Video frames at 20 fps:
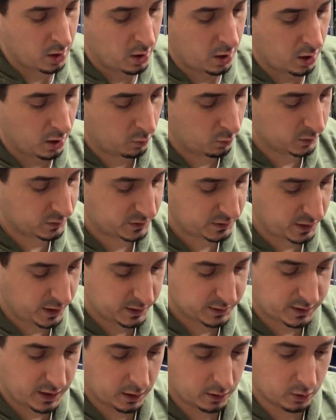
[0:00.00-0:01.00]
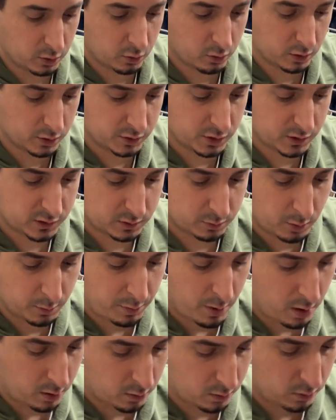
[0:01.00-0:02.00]
On one side, it's got a little adjustable
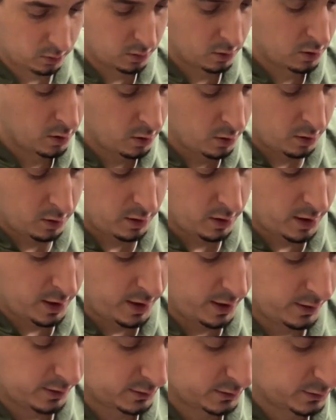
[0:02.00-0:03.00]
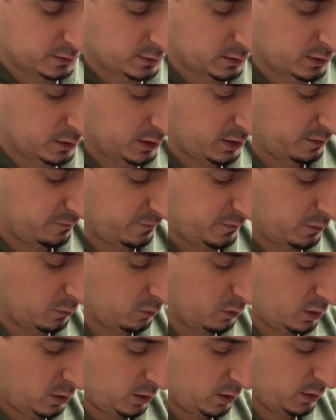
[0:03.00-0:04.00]
buckle, and if you
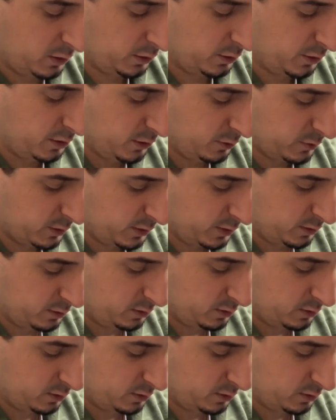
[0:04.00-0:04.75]
undo it,